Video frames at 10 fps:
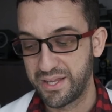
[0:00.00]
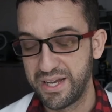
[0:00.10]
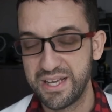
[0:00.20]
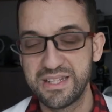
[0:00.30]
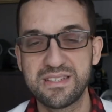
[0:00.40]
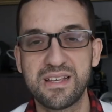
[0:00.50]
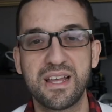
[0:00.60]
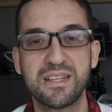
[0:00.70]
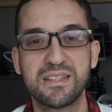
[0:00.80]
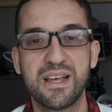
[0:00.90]
I
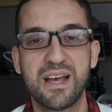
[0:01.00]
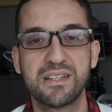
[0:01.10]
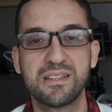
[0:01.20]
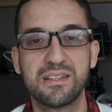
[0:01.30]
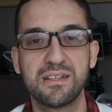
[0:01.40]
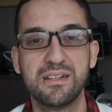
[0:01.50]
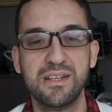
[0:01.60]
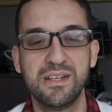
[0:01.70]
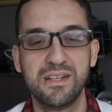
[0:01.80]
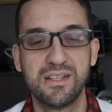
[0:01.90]
decided that,
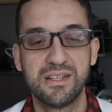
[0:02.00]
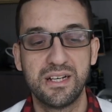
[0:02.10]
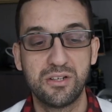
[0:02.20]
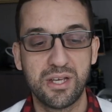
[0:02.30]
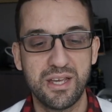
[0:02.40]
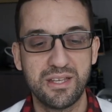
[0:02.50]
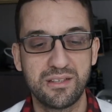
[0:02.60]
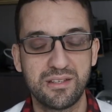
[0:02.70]
okay,